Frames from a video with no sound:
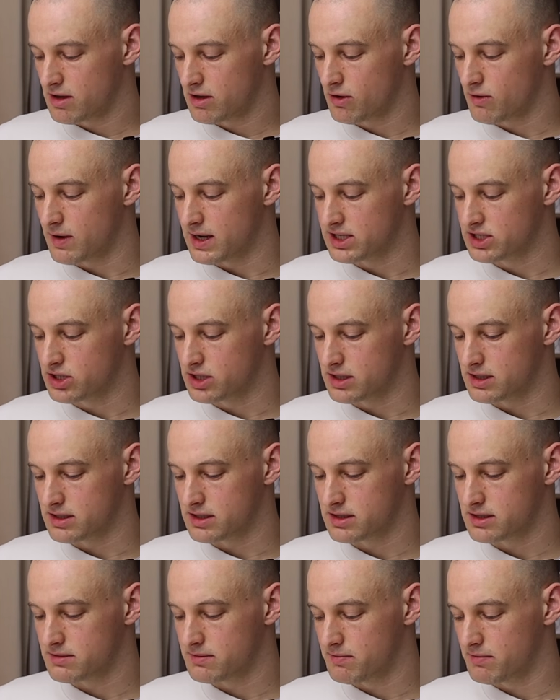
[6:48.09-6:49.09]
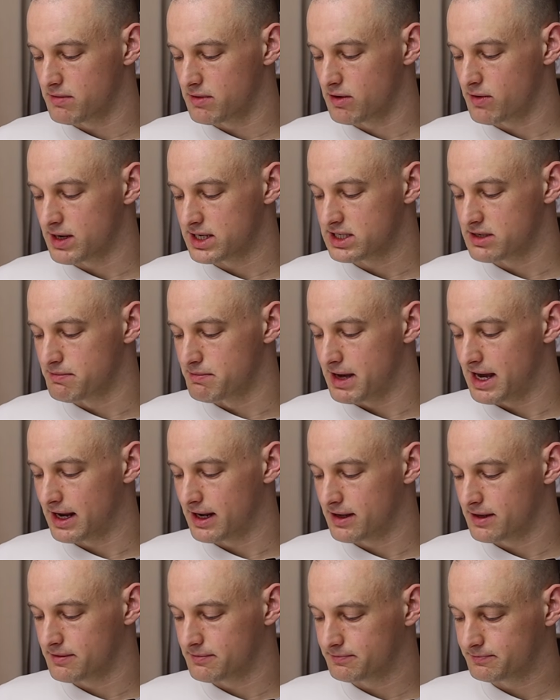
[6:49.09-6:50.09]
question bank.